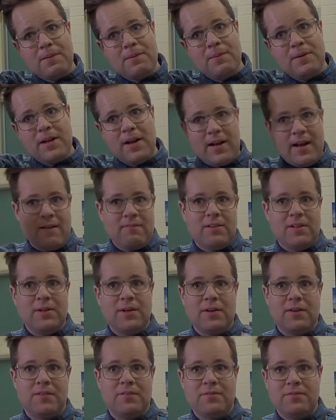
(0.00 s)
we don't have a
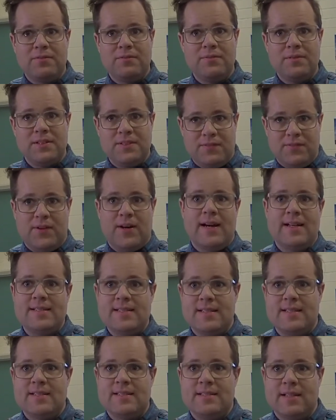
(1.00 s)
lot of
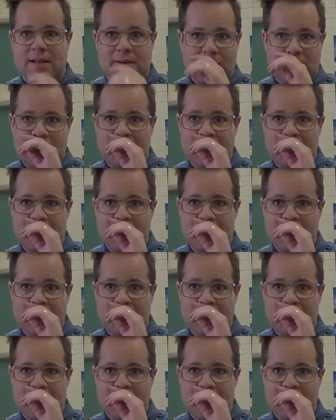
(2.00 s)
devices. Like